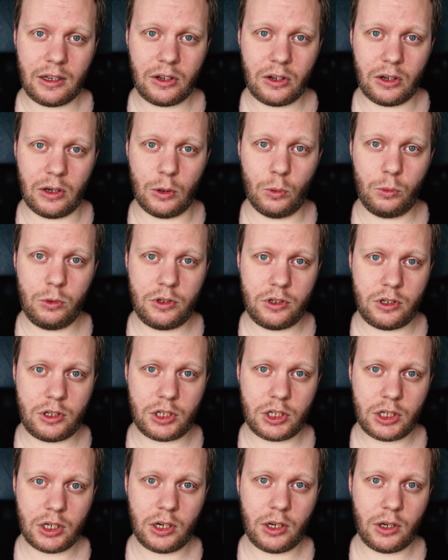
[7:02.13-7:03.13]

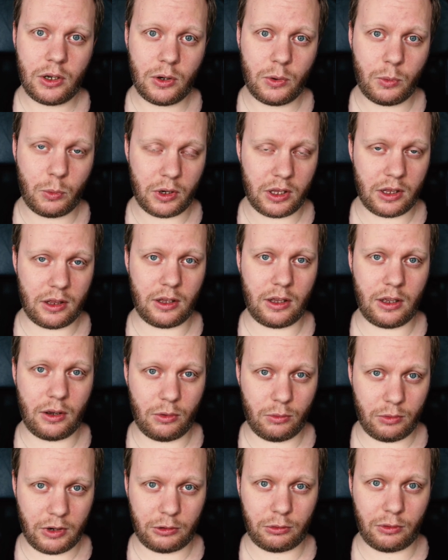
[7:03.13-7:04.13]
Loot with
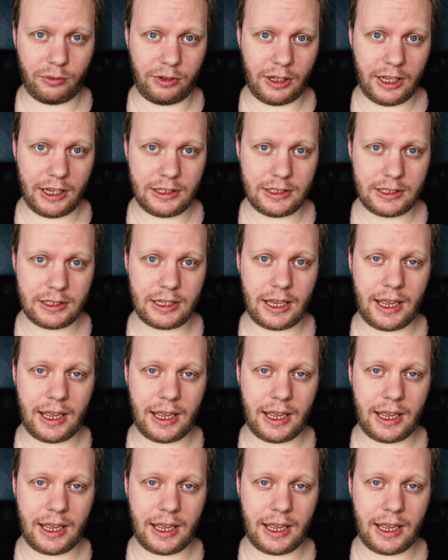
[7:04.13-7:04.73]
retroflex